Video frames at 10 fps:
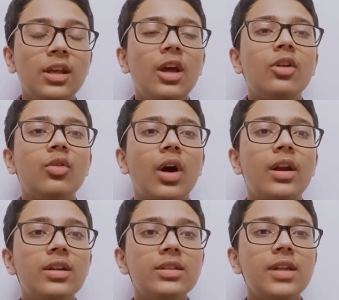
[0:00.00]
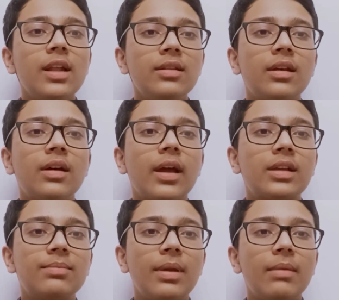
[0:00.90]
to understand the
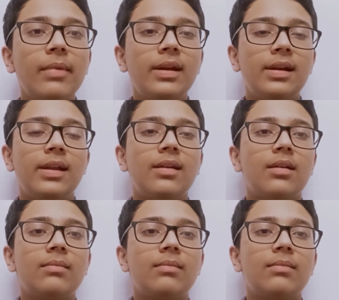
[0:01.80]
experiment later.